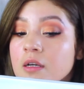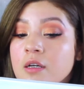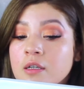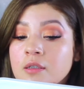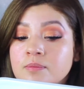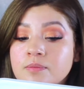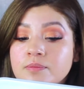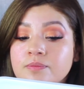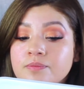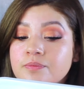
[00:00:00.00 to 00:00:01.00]

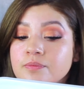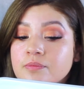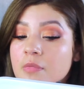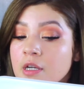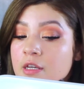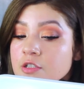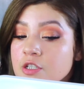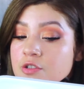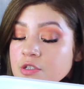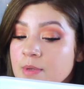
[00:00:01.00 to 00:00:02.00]
I like to
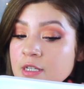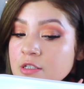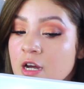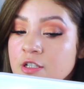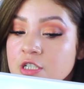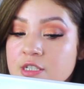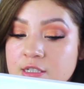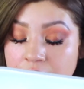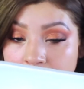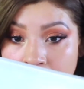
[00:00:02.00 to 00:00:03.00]
use my Tarte
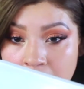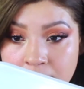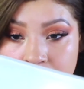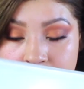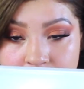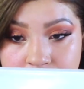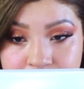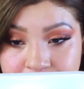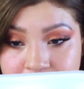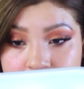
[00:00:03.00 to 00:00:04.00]
Silk Canvas.
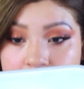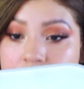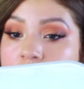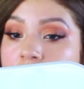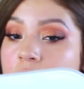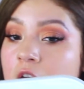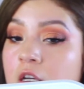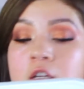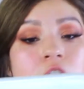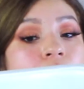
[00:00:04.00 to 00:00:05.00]

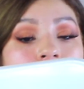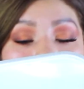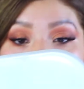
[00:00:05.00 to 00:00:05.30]
It's one of my